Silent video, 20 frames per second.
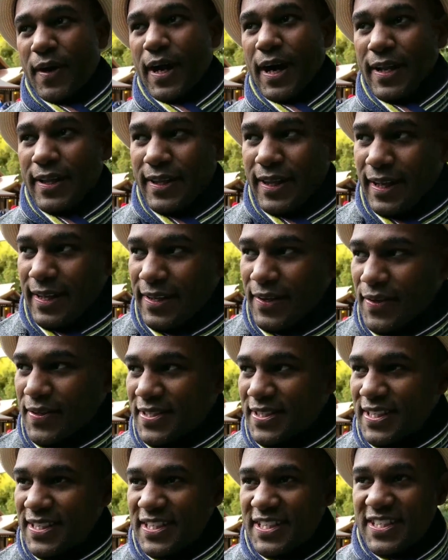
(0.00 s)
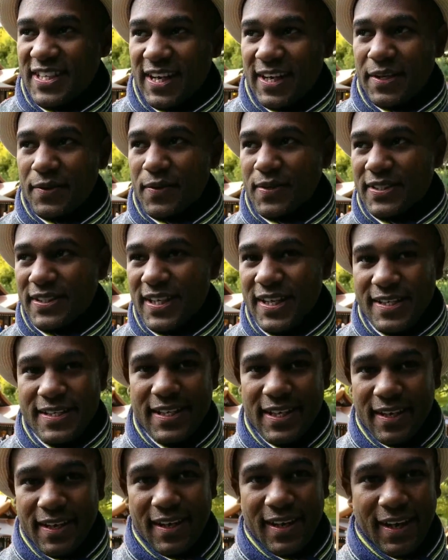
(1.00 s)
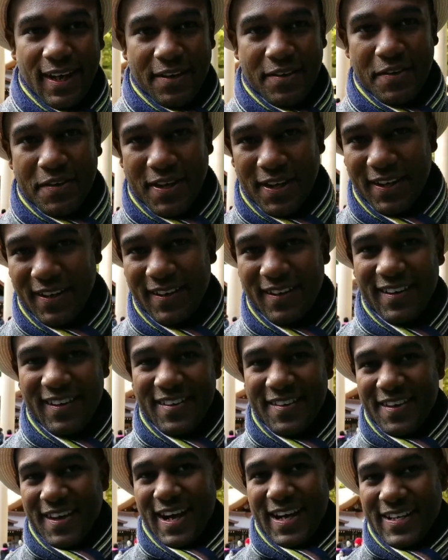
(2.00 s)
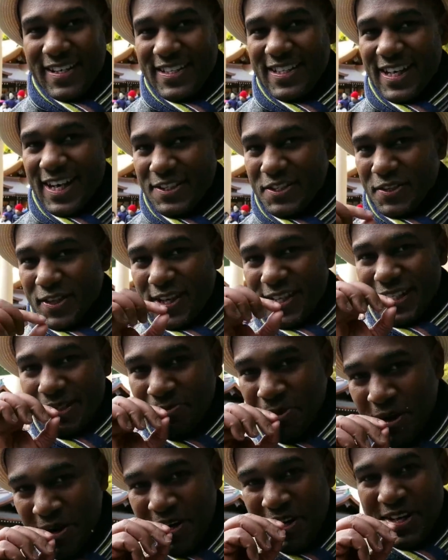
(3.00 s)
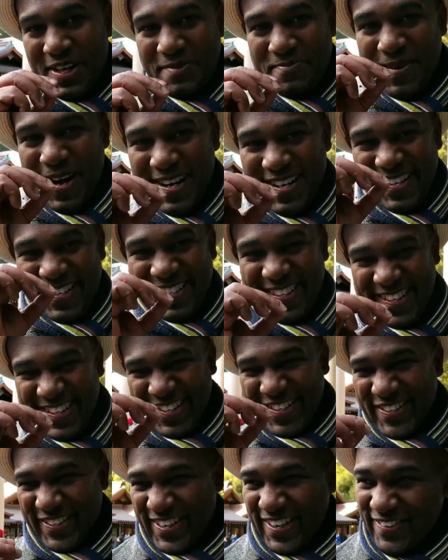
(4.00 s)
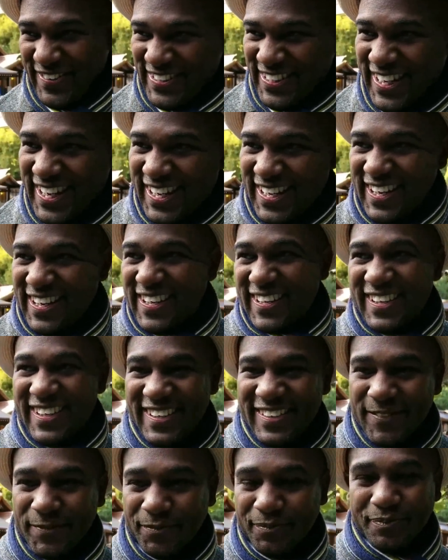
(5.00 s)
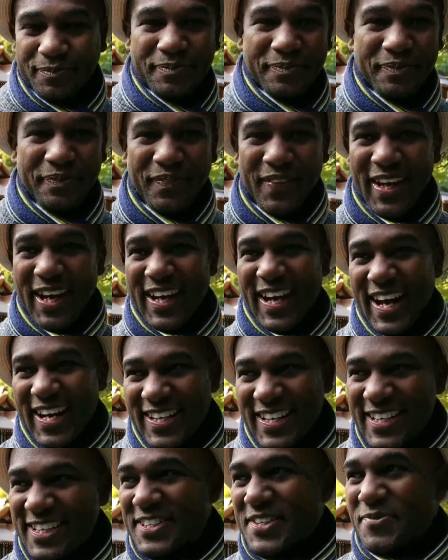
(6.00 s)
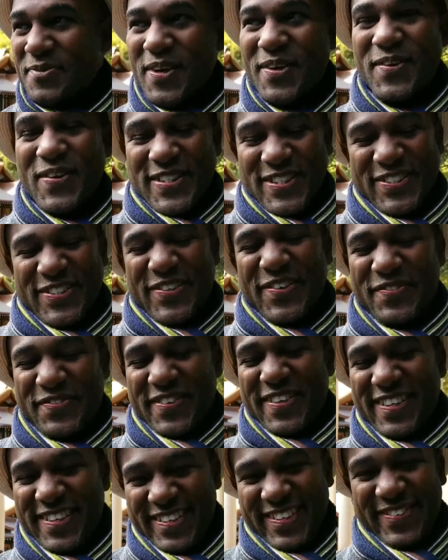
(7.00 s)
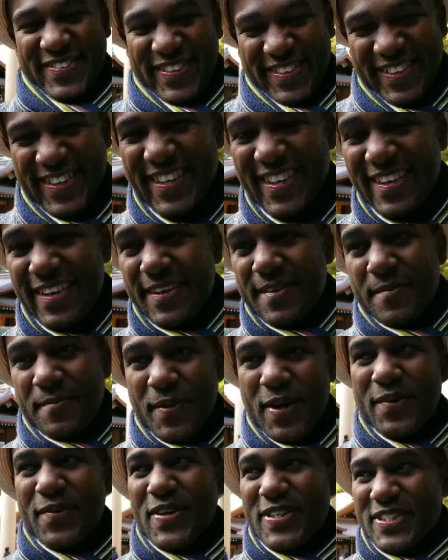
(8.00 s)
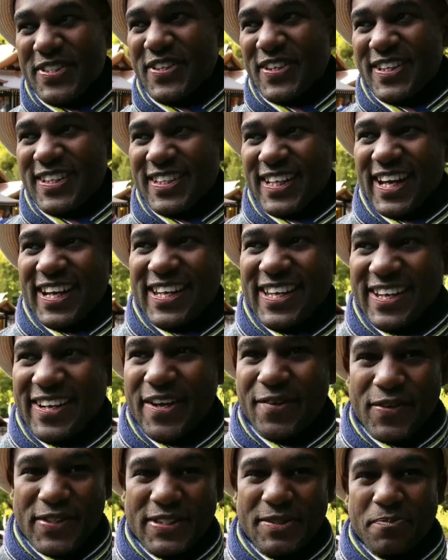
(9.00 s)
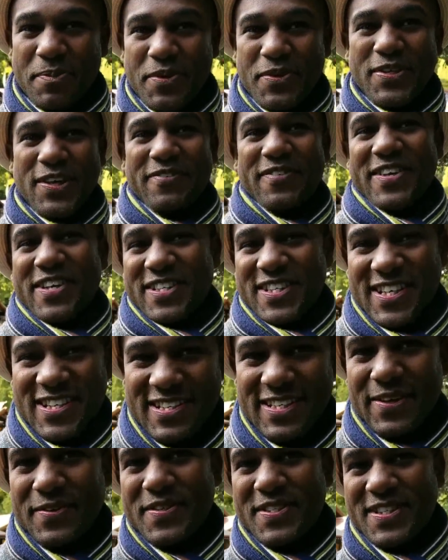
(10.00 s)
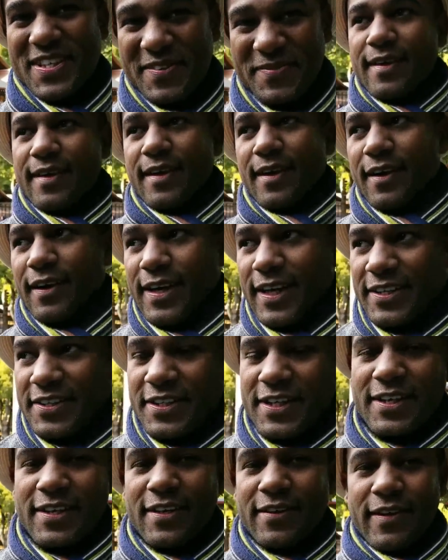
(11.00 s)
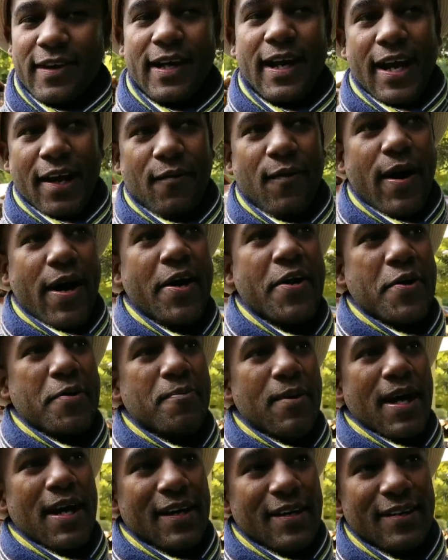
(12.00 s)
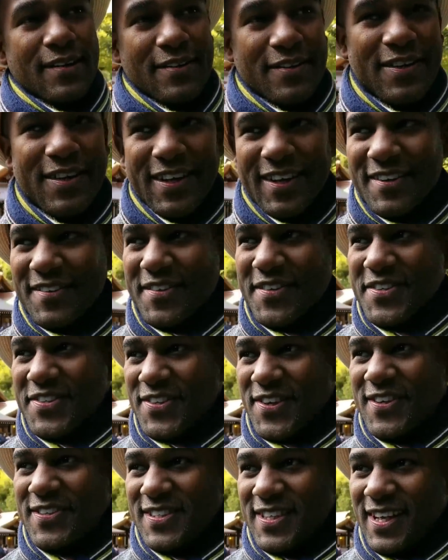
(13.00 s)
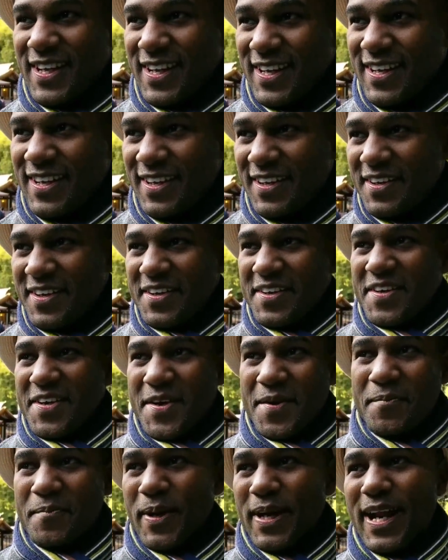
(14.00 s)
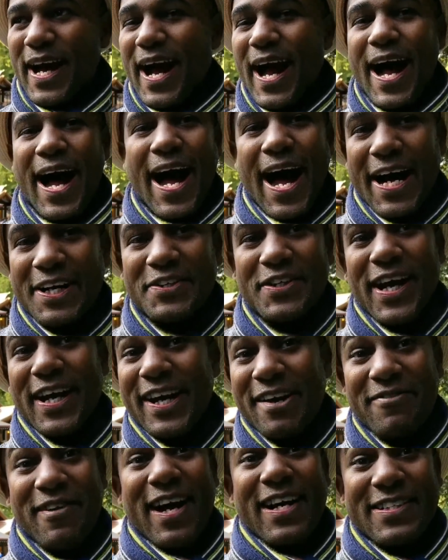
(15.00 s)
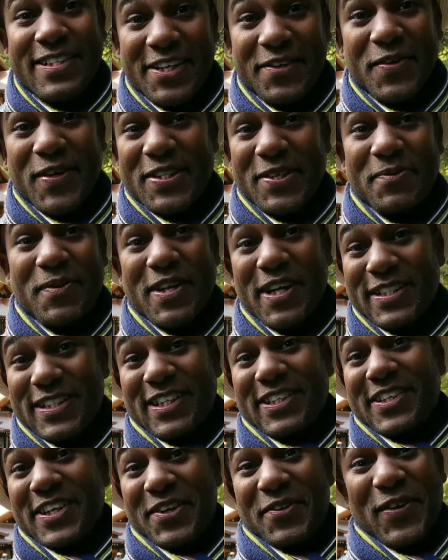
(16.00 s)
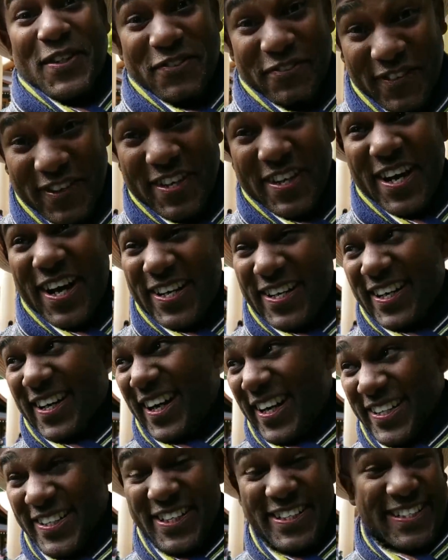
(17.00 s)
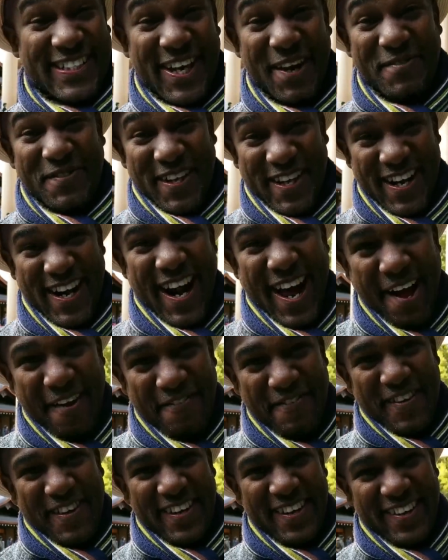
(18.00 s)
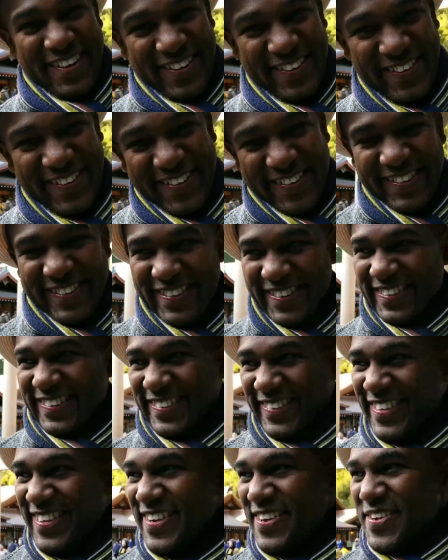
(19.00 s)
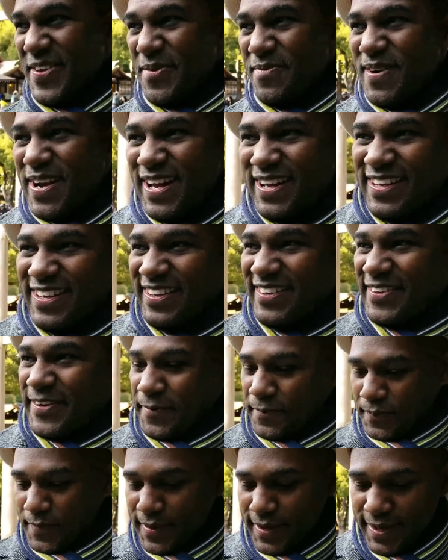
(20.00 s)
And then there was this child who was eating a cookie. And the child took a small bite to the cookie and was like, and handed it to me. It was so funny. But it was good. It's like, it was the beauty of innocence, I would say. Okay, so they were like, why are you black? So I was like, but actually I never answered the question because I thought it was funny. I just kept on laughing, you know. You're black, you know.